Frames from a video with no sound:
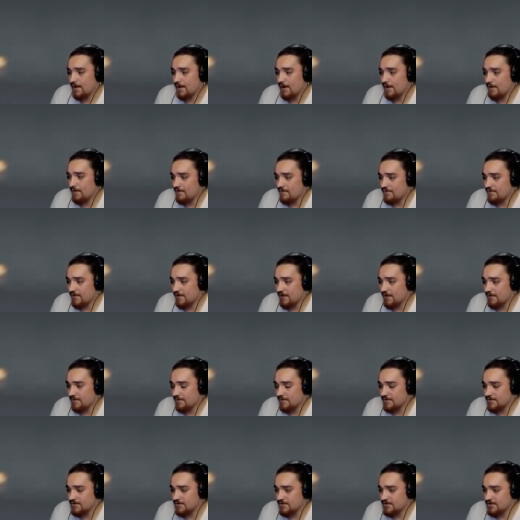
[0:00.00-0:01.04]
However, I
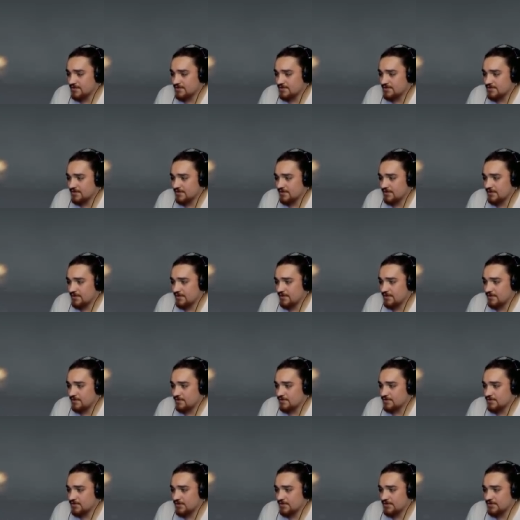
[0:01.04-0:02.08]
would suggest that you
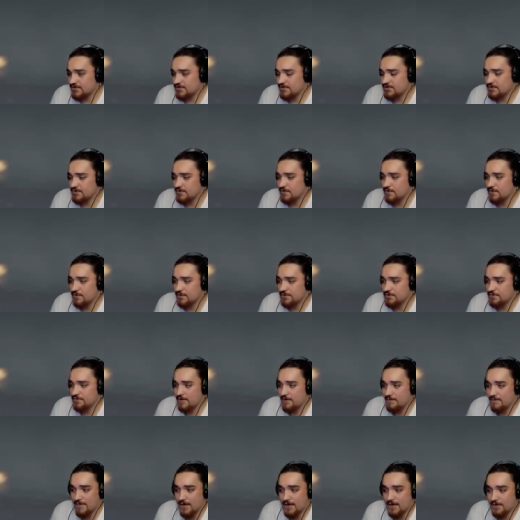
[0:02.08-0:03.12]
change it to
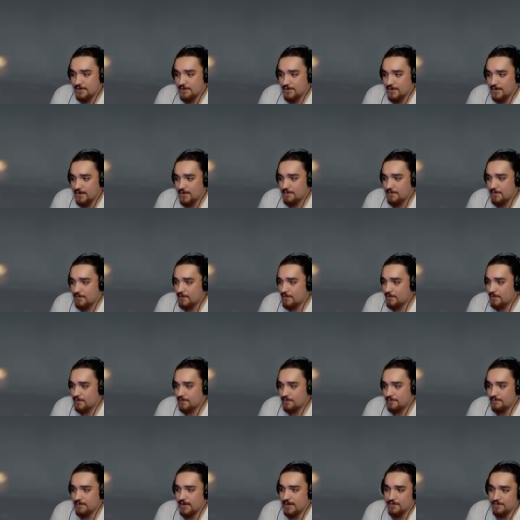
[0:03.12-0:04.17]
auto-aim, manual aim,
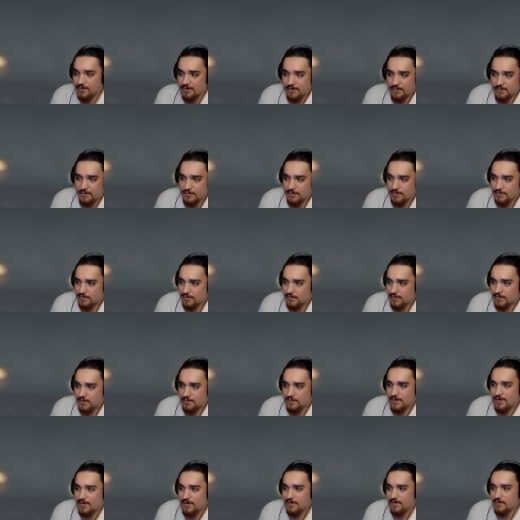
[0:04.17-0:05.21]
or manual aim, auto-aim,
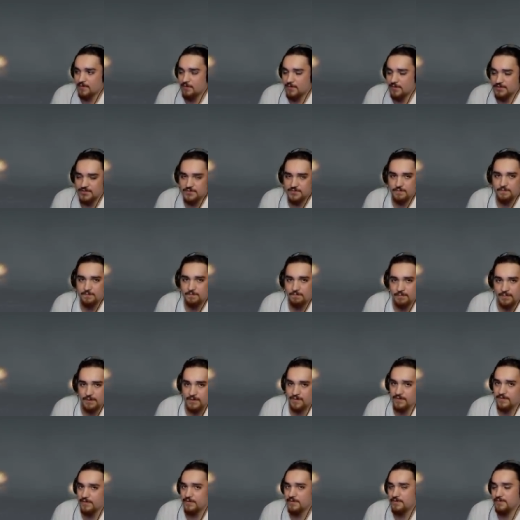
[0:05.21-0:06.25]
depending on which
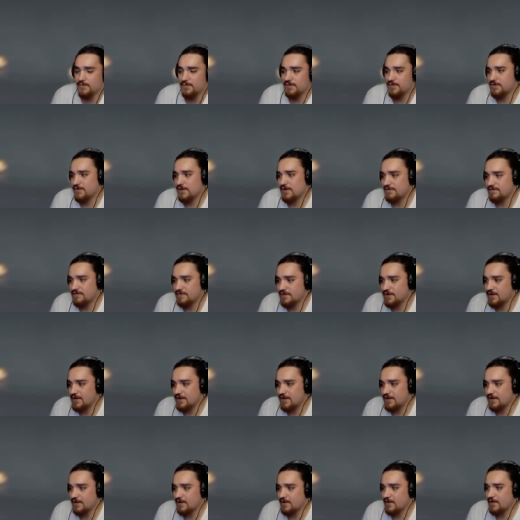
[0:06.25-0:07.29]
button you want to have to
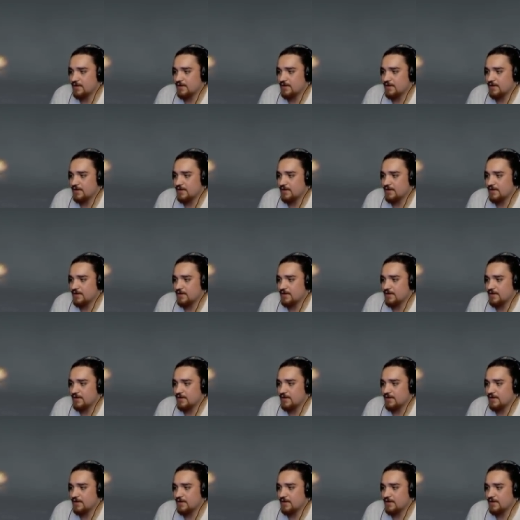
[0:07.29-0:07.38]
click.